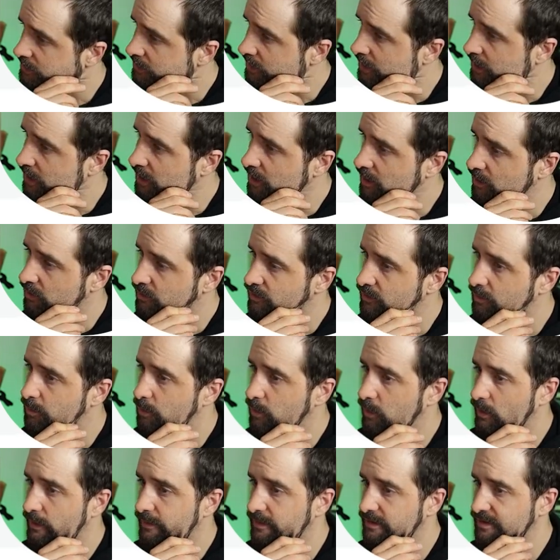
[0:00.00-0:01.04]
I'll
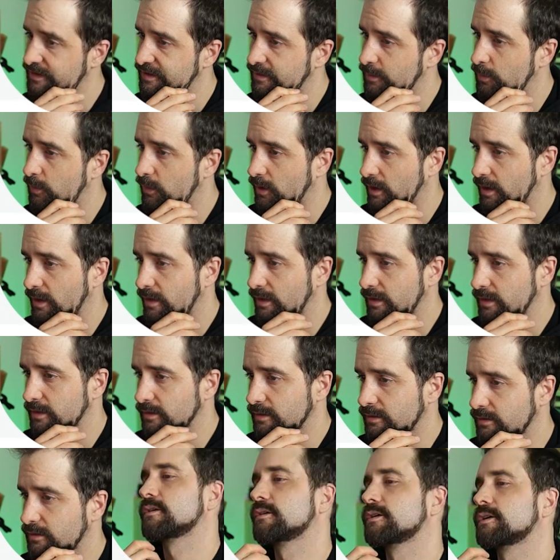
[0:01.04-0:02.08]
display.
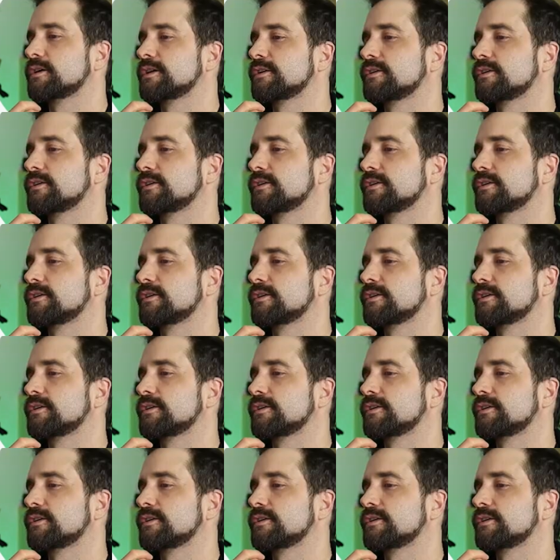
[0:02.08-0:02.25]
I